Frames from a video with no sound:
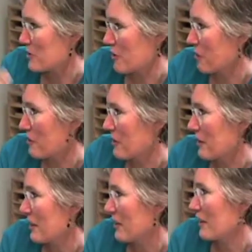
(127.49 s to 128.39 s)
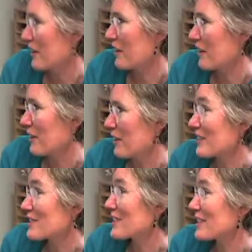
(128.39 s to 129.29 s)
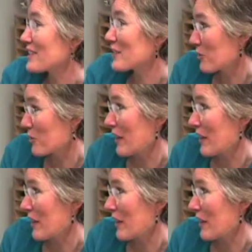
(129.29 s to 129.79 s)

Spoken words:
So it's similar